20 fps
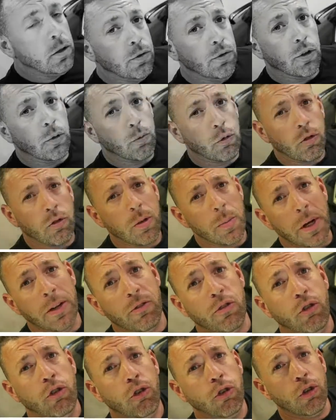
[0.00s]
So I'm just
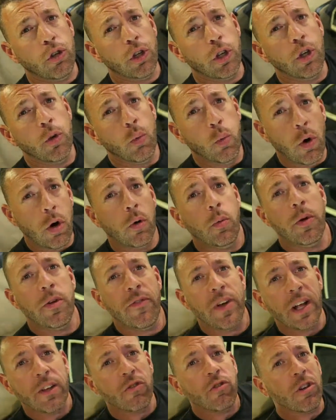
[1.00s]
about to show you what
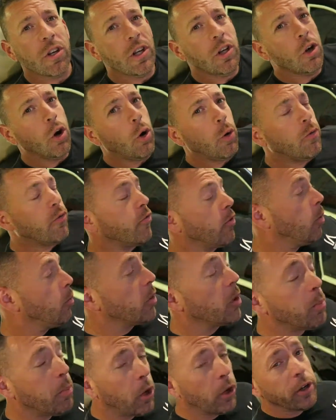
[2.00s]
we've actually got
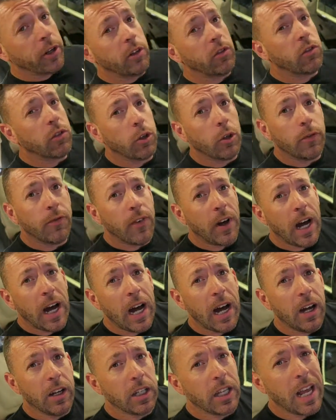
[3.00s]
from the bonnet so far